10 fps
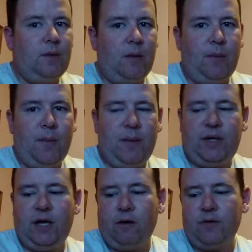uh, but might be
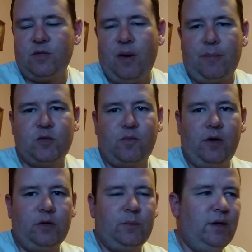carrying some pepper
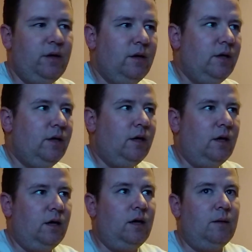spray with me.
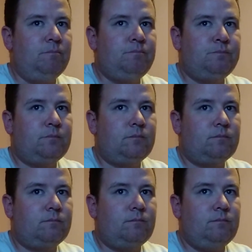Uh,
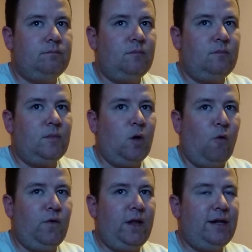
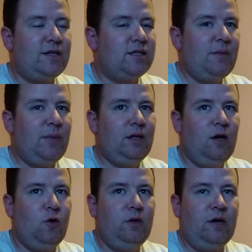hopefully they just leave me
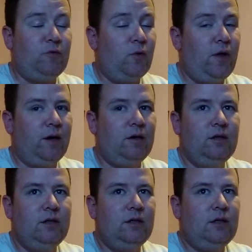alone if they're there.
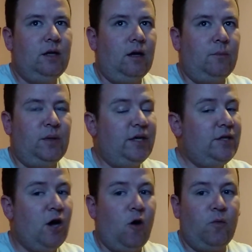Uh, but they
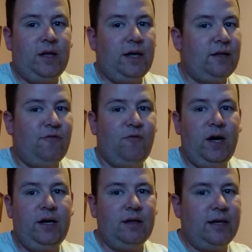don't. They like to
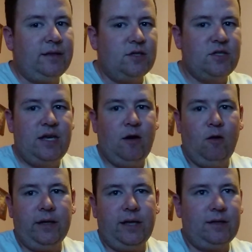fight. They like to
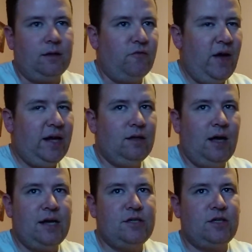steal. They like to
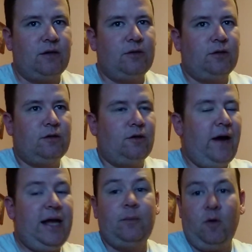vandalize. They're they're they're
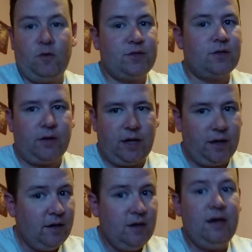animals.
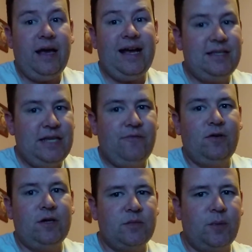Okay,
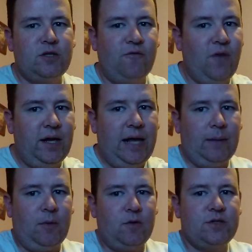Antifa is a bunch of fucking
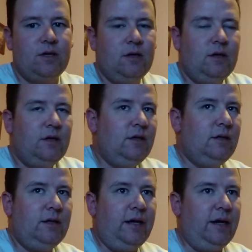animals,
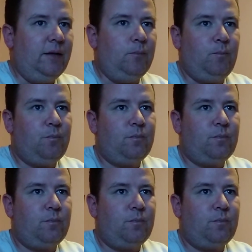and